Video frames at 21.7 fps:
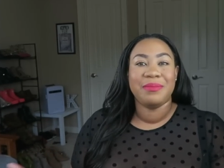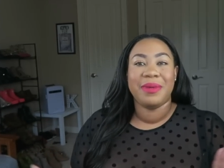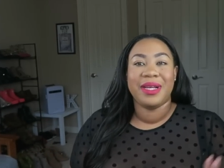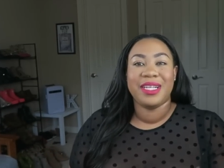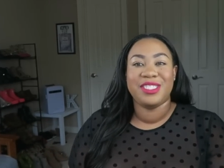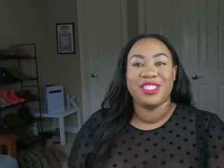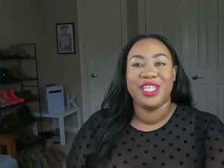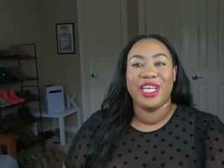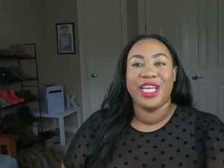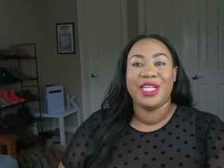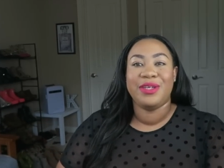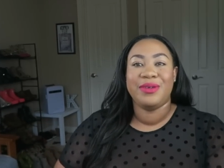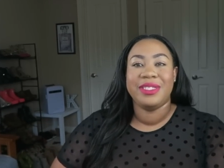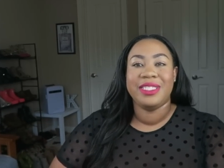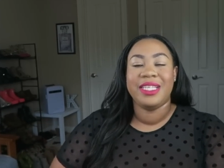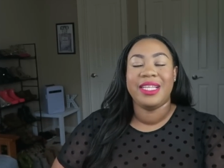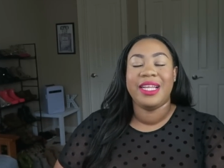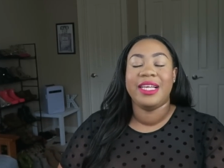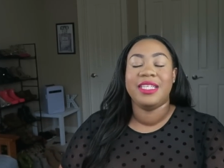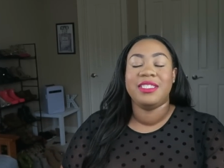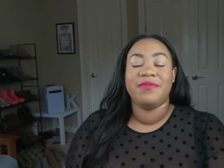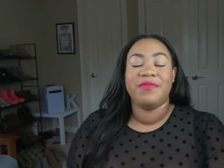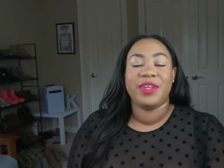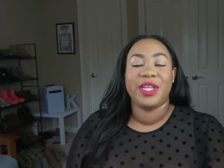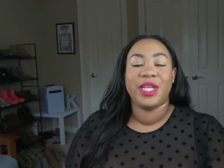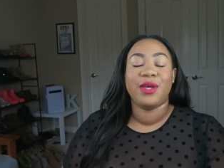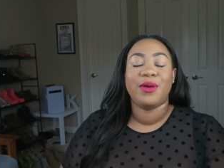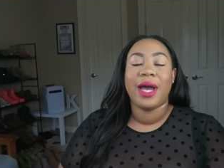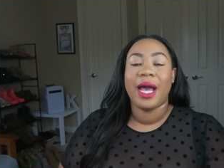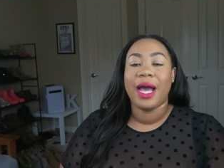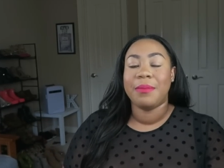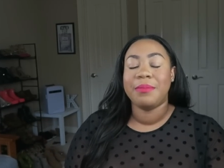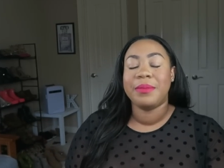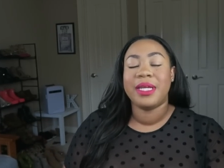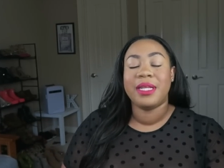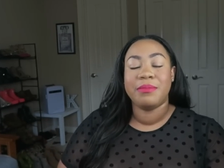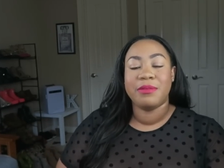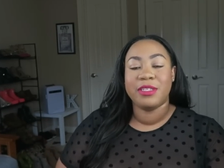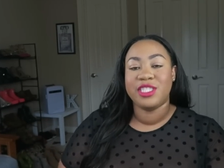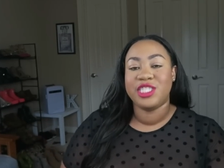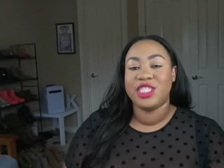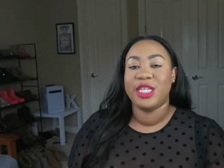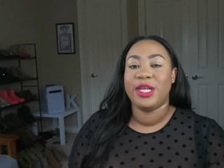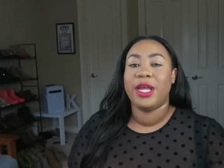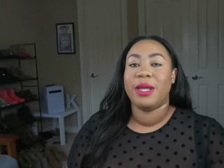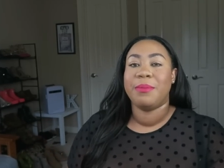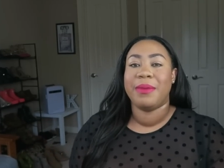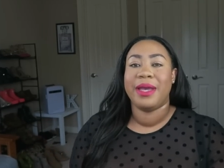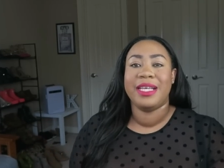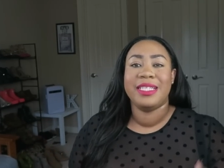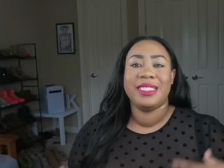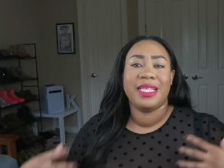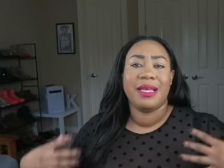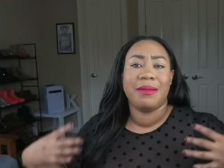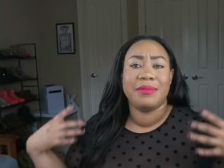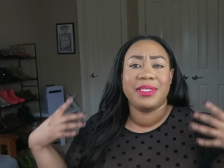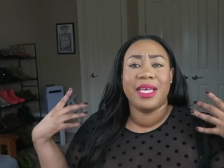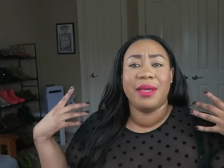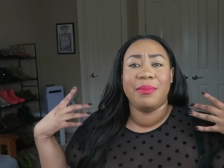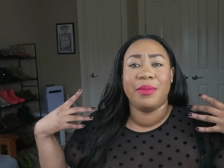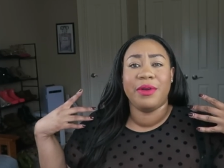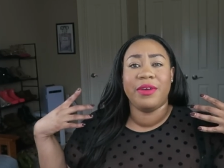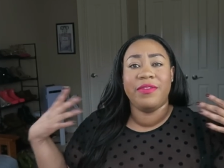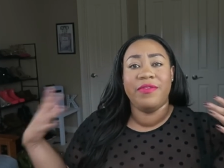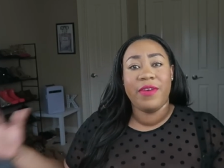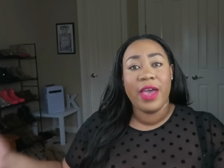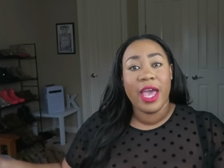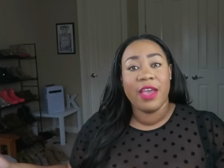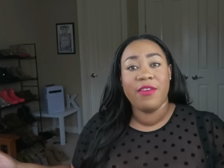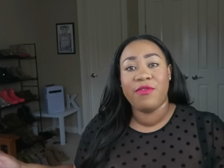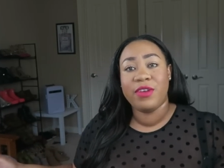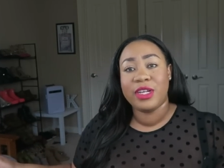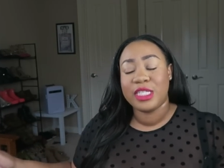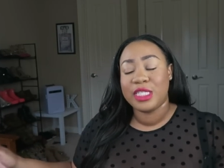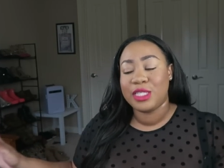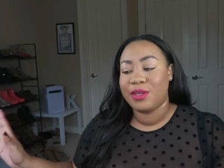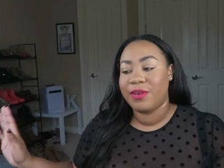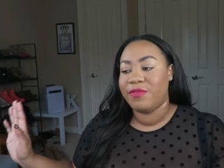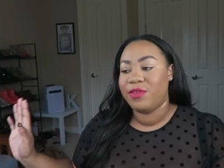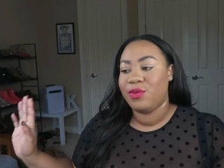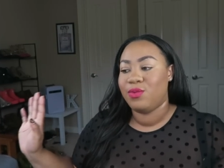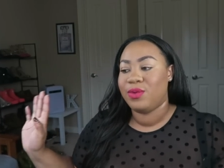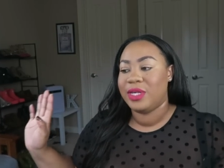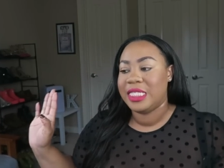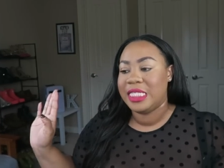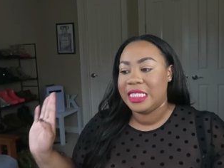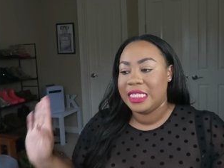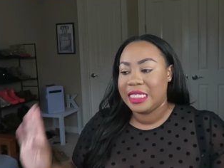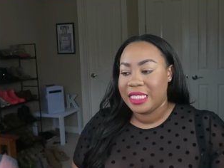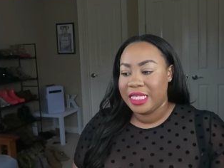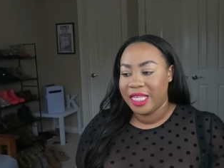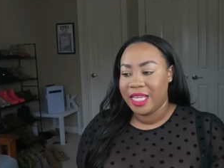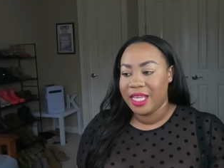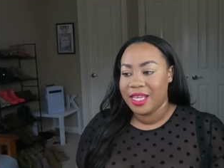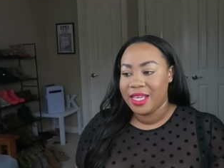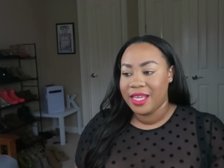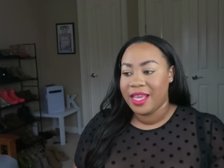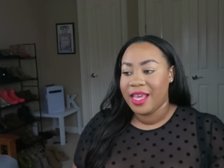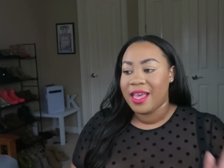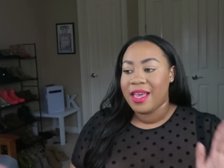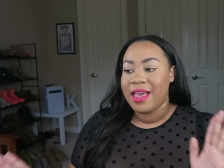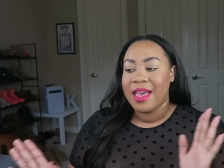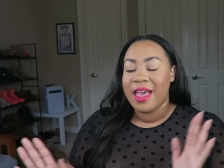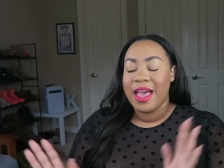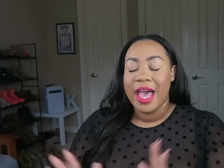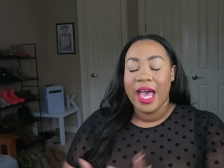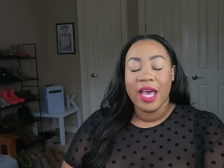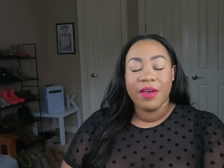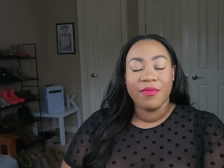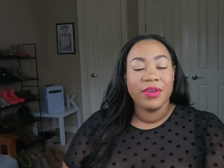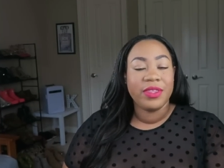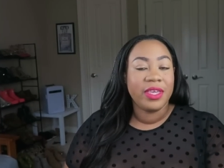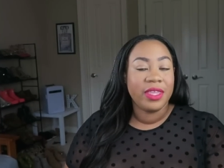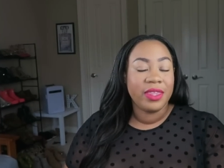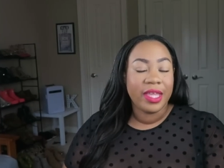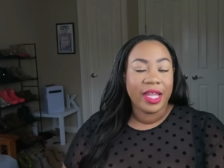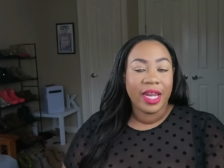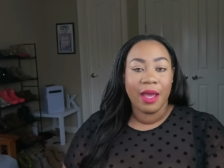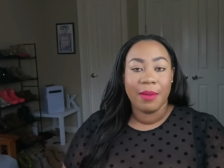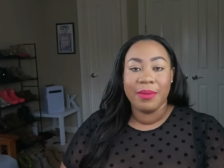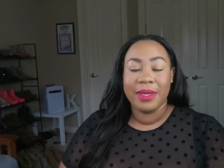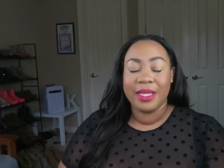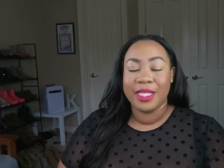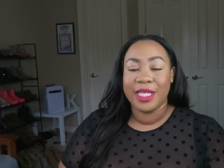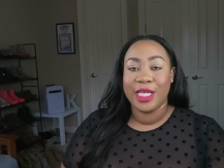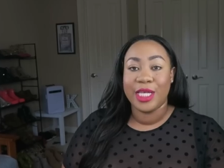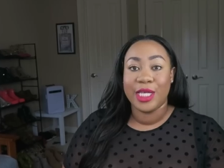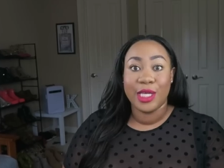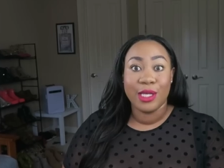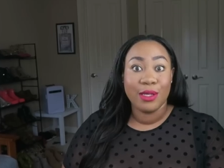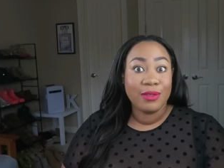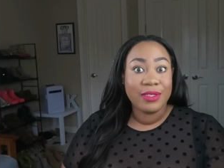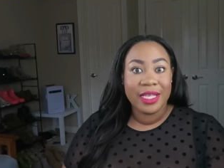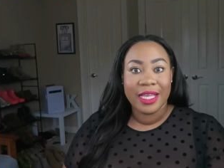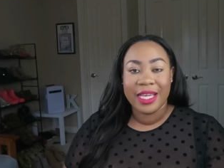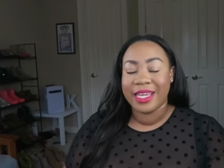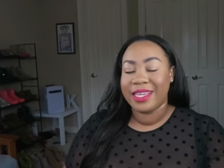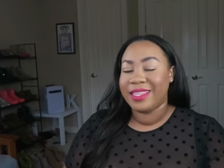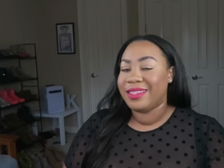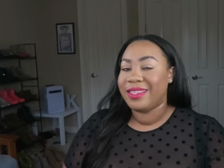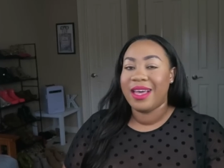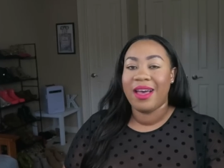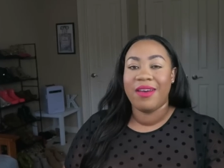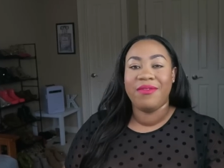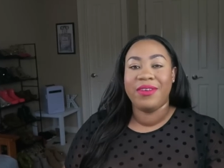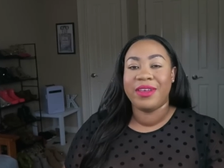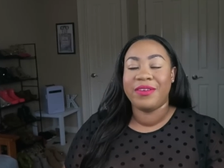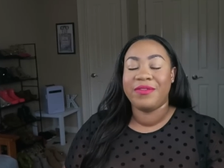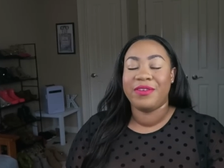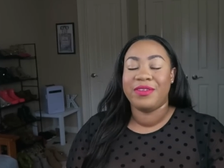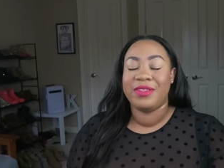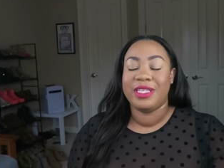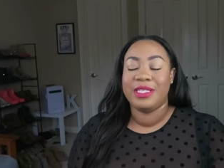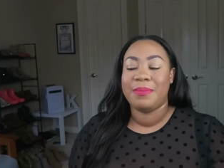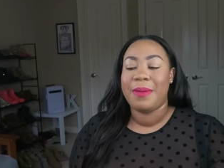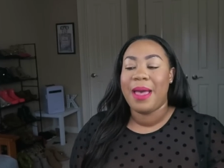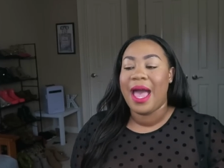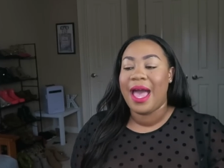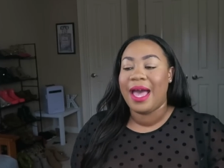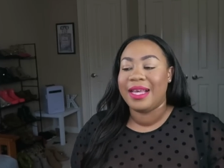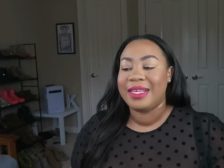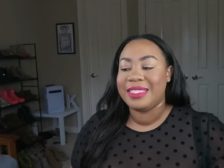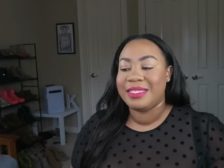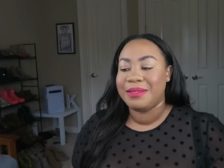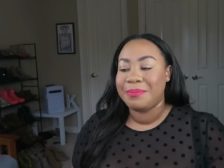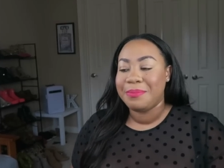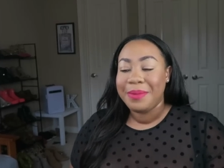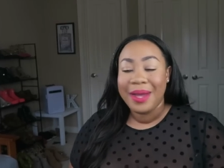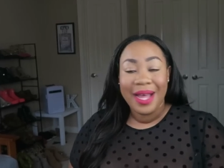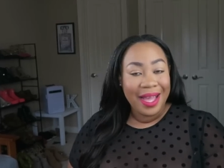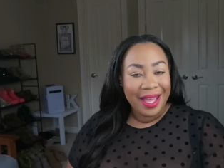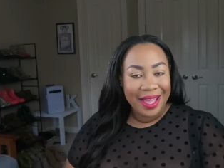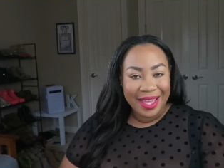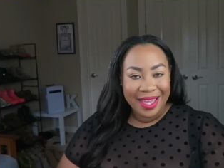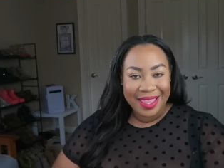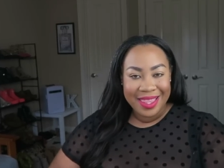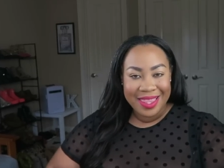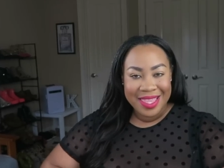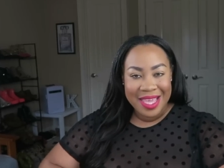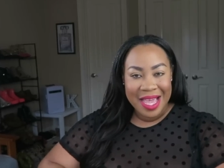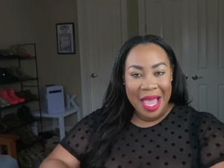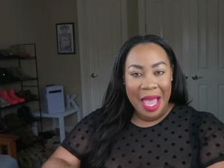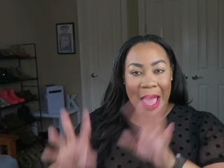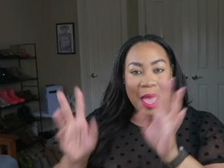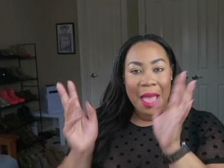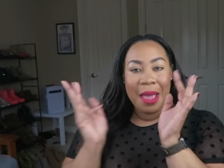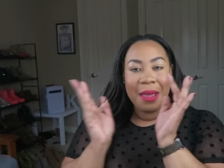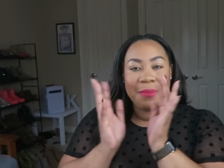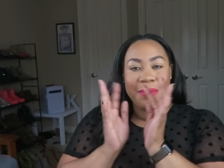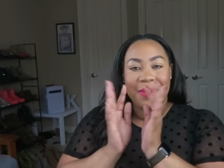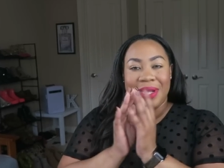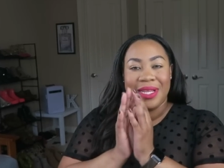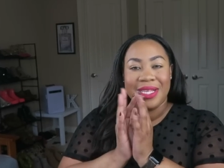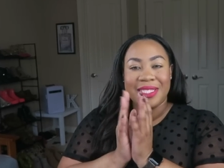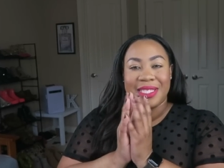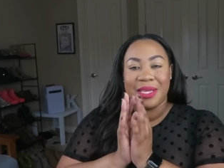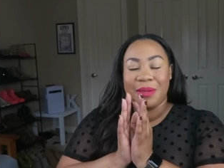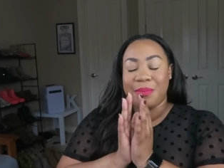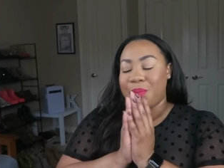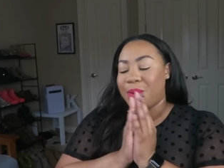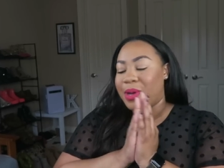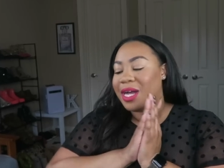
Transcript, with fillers: my channel. In today's video, I'm going to be sharing my September favorites. So if you want to see everything that I've been using and loving for this past month, please keep